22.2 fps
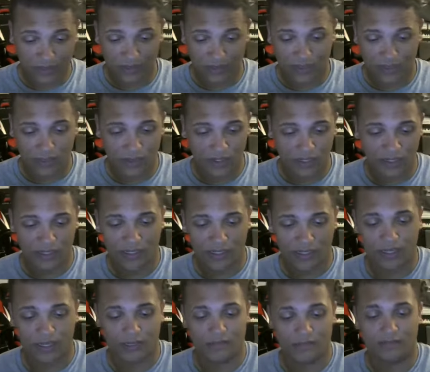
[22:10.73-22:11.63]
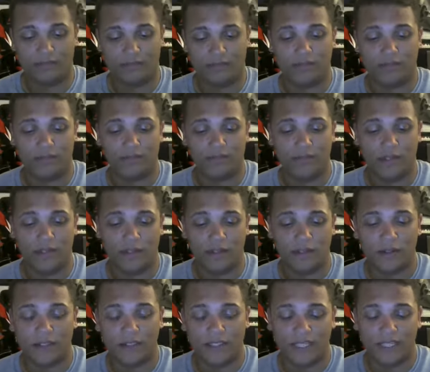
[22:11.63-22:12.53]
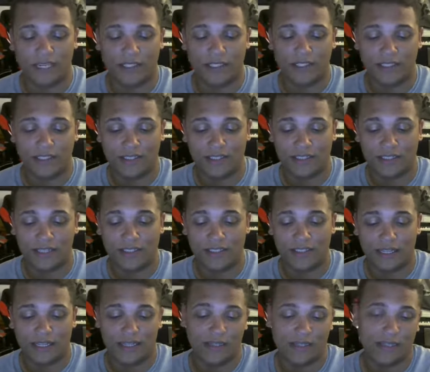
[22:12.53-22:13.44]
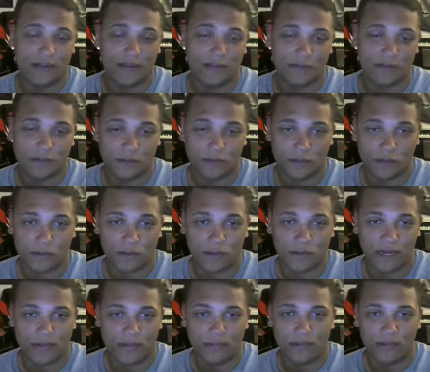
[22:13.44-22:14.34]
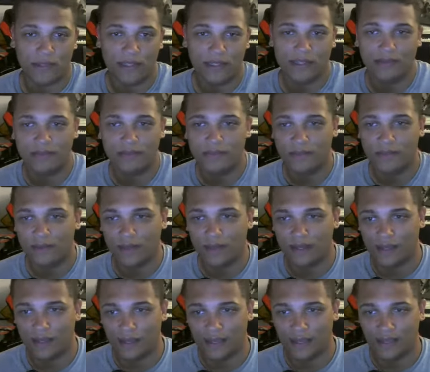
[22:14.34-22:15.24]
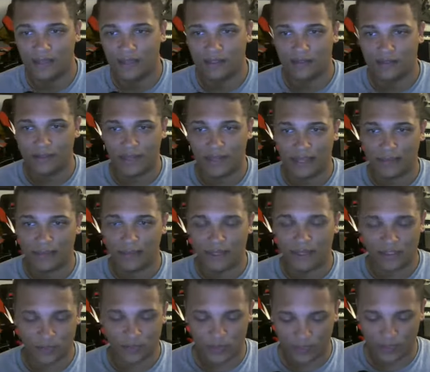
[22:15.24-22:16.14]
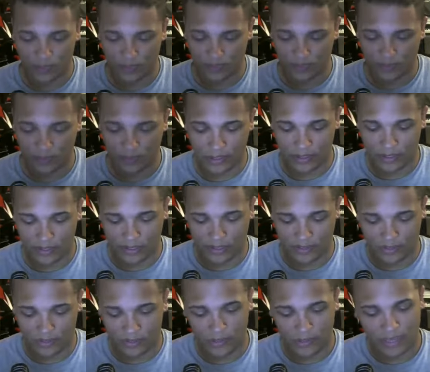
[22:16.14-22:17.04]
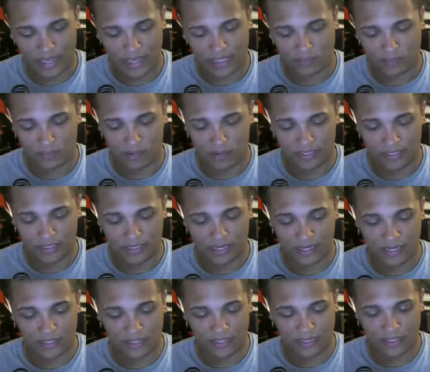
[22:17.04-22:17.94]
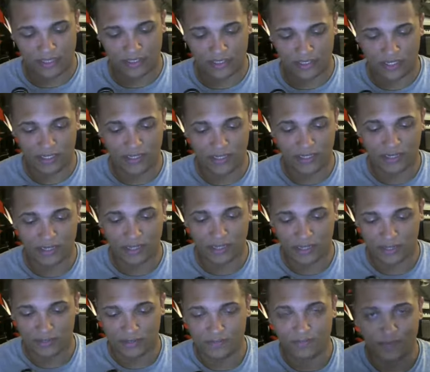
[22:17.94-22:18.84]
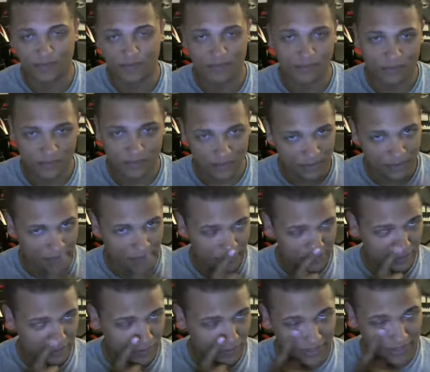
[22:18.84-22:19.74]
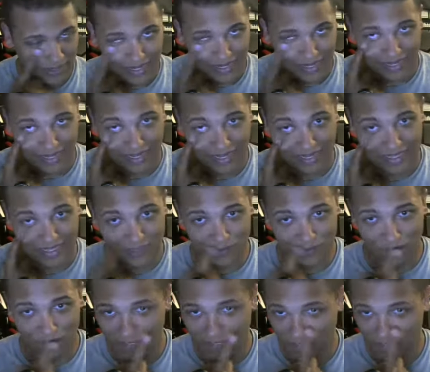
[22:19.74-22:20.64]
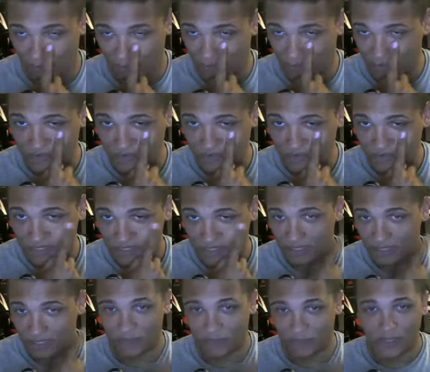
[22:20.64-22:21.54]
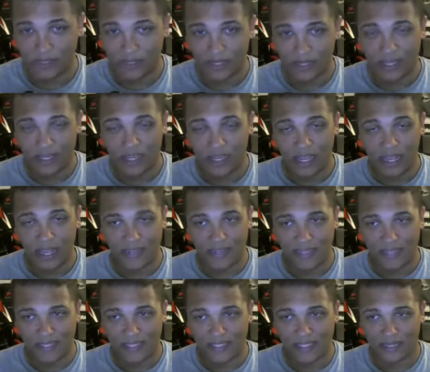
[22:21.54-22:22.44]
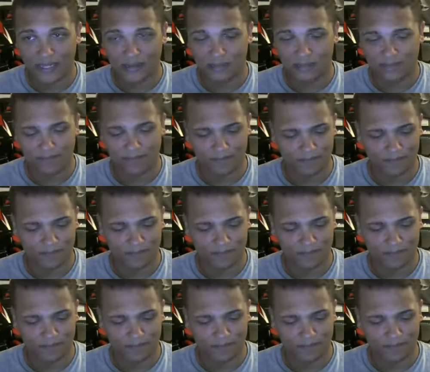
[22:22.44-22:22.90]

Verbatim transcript: on like on a little tangent since I love rambling, uh, and because we talked about it on the last podcast, actually, I think uh, someone asked me this specifically, and that's um